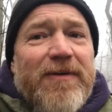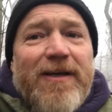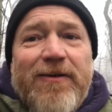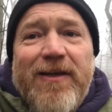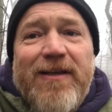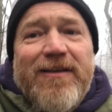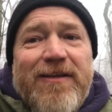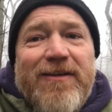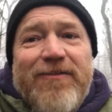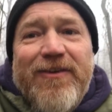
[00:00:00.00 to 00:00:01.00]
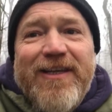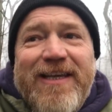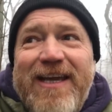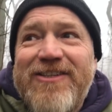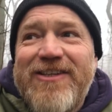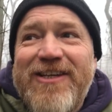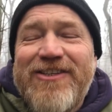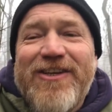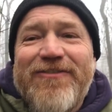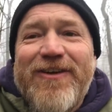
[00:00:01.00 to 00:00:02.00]
I don't eat really cakes and that
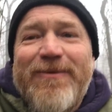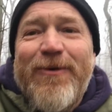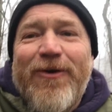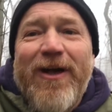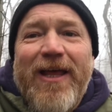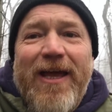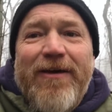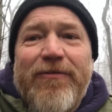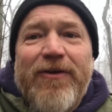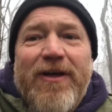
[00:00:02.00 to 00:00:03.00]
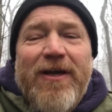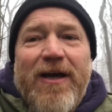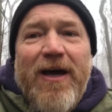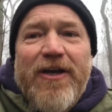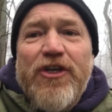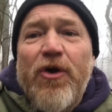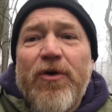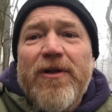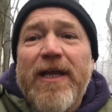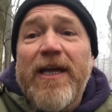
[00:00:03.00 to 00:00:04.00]
stuff anymore. I'll have uh,
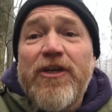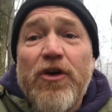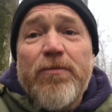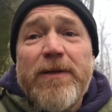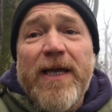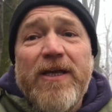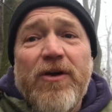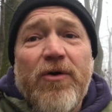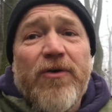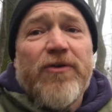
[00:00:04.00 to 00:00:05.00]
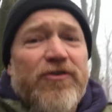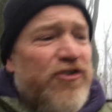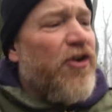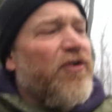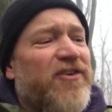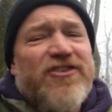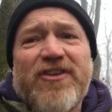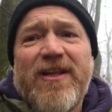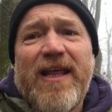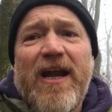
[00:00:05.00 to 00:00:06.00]
yogurt, like a Yoplait yogurt, those yogurts
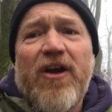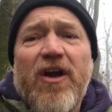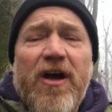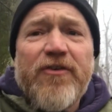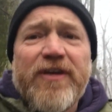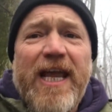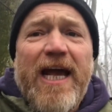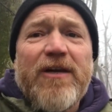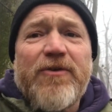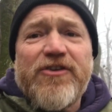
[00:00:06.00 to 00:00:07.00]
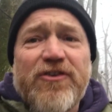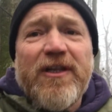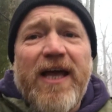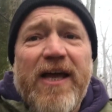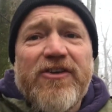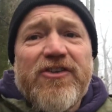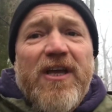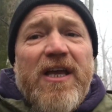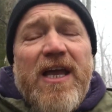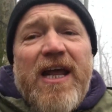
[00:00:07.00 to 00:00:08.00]
that are 100 calories or less.
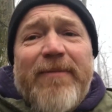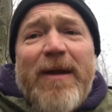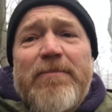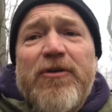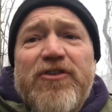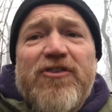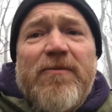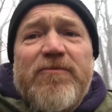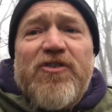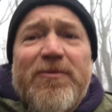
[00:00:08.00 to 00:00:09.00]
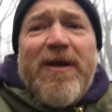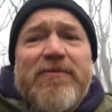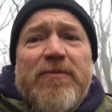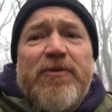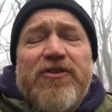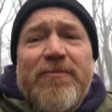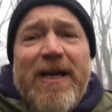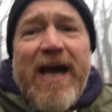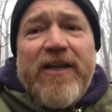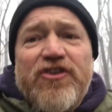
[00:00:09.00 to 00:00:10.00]
And I might put some, sometimes I'll put some
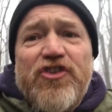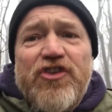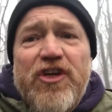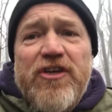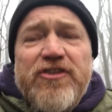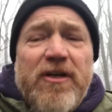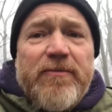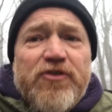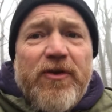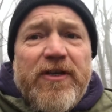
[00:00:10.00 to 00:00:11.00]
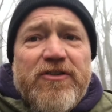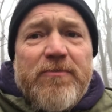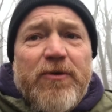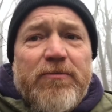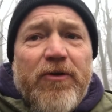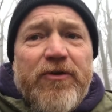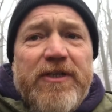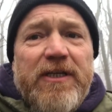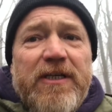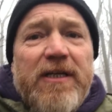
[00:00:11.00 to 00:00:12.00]
cottage cheese in them so I get some more
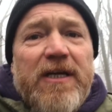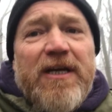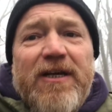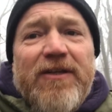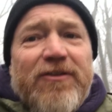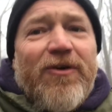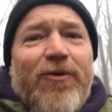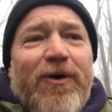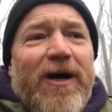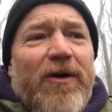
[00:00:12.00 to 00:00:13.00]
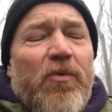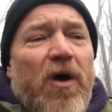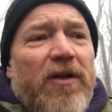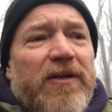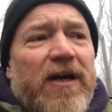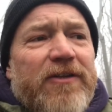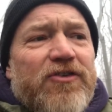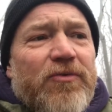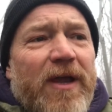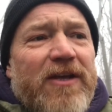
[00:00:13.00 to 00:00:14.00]
protein. Throw uh,
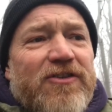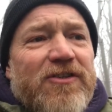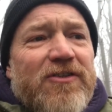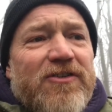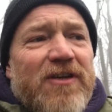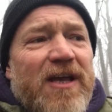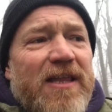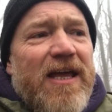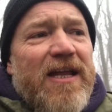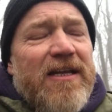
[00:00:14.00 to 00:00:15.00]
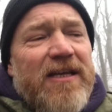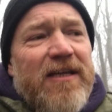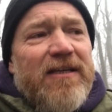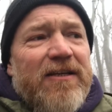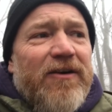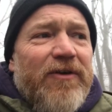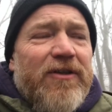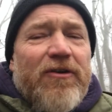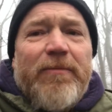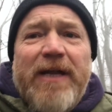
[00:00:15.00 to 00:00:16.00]
walnuts, raisins, and then, you know,
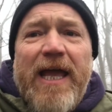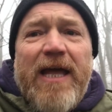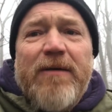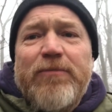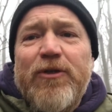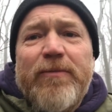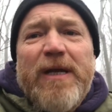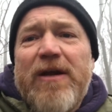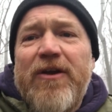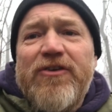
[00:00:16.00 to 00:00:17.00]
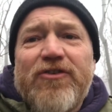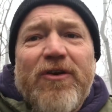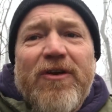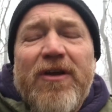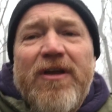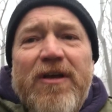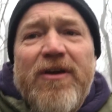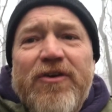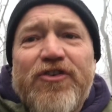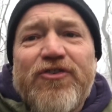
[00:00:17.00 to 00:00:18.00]
either a banana, blueberries, or,
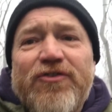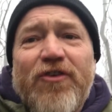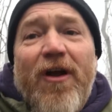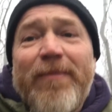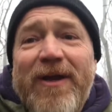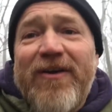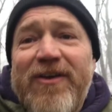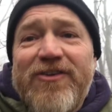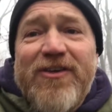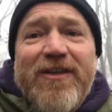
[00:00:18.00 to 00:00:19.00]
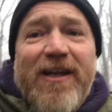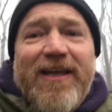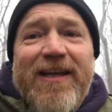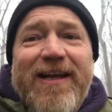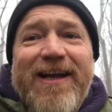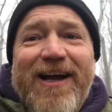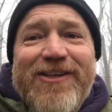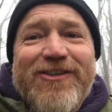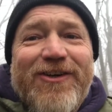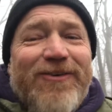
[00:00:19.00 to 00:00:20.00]
or strawberries that I get at
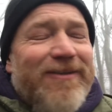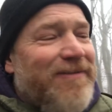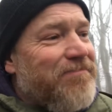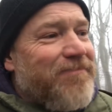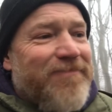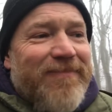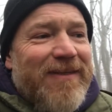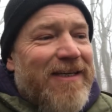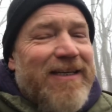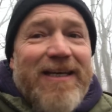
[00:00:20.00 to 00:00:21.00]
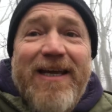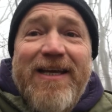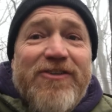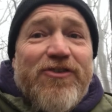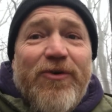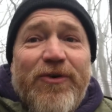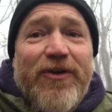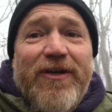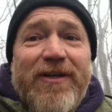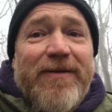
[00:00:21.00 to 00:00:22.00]
Costco. And it's so
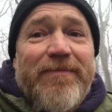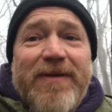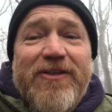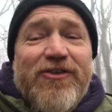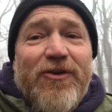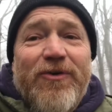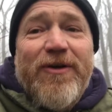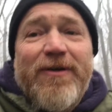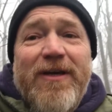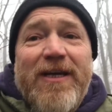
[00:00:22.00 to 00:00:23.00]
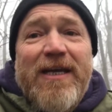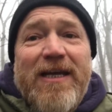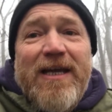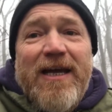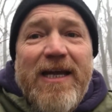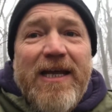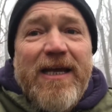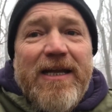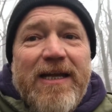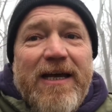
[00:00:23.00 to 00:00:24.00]
good. It's so good. And
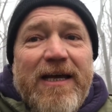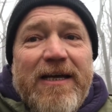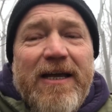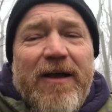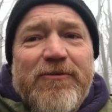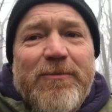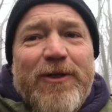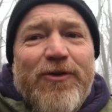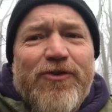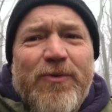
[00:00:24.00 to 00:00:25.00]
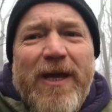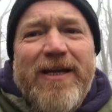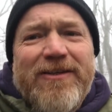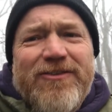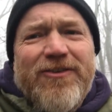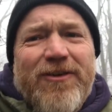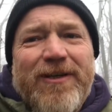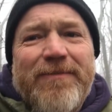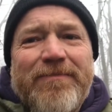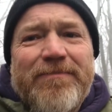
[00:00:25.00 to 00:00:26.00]
it uh, helps me lose weight, and it's
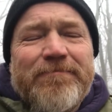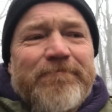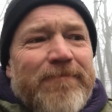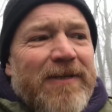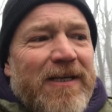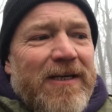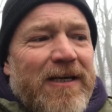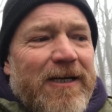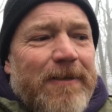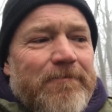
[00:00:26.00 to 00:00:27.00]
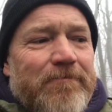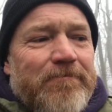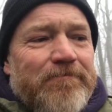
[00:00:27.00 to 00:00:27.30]
certainly um,